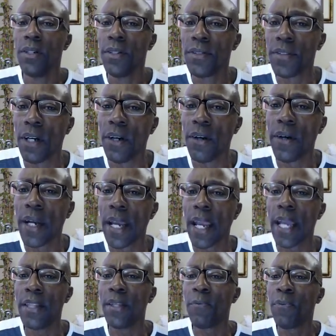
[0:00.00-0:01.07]
So
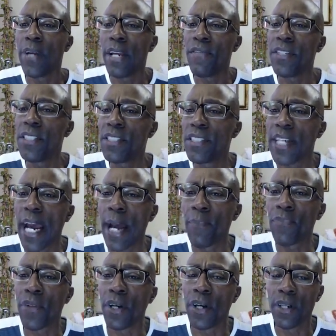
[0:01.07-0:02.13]
in the previous
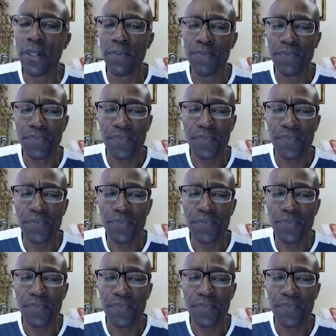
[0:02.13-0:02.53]
chapter,